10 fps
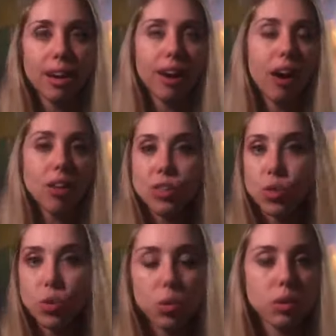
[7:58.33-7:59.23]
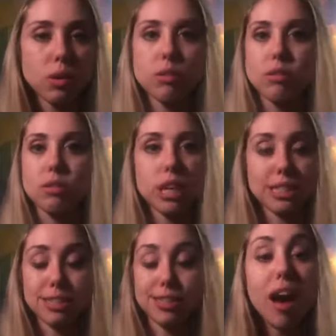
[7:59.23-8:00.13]
all this cool,
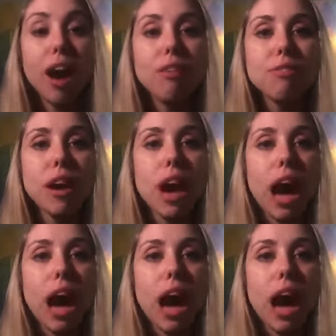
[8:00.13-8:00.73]
crazy stuff.